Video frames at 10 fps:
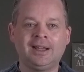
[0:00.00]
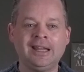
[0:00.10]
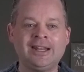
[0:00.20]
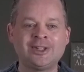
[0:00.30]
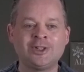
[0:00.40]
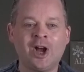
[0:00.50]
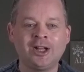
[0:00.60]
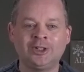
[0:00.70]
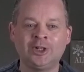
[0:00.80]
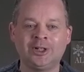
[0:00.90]
"It is
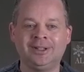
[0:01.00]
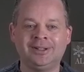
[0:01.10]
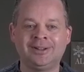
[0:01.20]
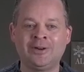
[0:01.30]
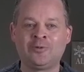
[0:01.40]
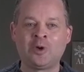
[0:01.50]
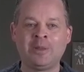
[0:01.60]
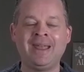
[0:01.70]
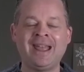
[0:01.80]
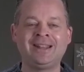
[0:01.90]
not good for
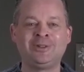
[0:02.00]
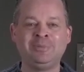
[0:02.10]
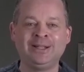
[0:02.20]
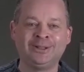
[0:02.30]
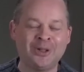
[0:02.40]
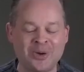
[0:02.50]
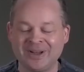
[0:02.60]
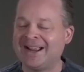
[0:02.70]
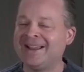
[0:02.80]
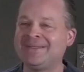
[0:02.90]
the man to be
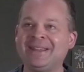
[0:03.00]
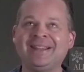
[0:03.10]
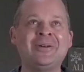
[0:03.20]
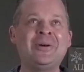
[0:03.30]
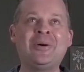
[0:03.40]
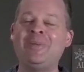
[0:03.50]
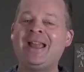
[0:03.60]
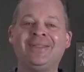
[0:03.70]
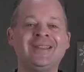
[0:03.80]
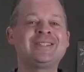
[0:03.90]
alone." And I think, oh
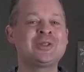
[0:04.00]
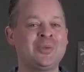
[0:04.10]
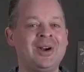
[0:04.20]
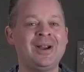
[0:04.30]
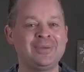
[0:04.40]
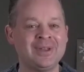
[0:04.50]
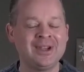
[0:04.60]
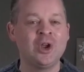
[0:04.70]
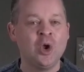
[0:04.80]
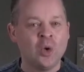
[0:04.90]
man, this is where I
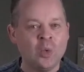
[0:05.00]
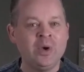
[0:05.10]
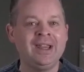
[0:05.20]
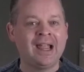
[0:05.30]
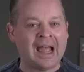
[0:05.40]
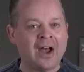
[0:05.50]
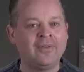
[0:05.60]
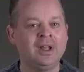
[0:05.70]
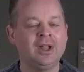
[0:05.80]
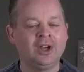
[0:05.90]
think we
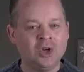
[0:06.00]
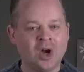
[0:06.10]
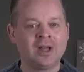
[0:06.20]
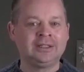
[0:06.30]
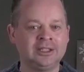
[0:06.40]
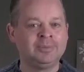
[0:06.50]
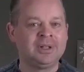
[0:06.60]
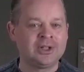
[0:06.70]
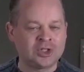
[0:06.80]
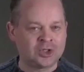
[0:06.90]
have gone a little
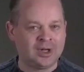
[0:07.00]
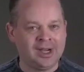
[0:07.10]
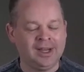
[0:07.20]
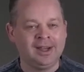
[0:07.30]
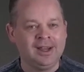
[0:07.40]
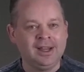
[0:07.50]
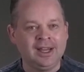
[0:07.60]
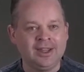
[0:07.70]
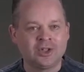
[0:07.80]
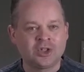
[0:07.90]
bit astray
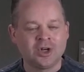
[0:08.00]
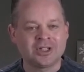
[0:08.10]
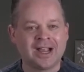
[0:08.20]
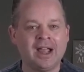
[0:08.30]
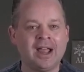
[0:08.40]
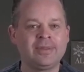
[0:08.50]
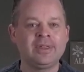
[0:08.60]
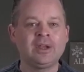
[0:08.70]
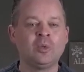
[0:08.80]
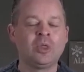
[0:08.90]
in the church. I
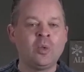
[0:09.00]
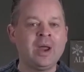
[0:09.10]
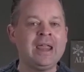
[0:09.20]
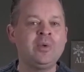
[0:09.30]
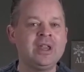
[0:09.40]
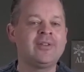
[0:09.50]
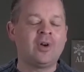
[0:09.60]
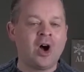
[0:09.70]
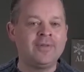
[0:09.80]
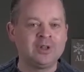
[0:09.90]
think the way we have
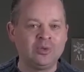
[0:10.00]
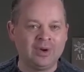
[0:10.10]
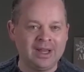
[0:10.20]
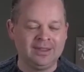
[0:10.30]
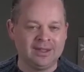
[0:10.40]
often read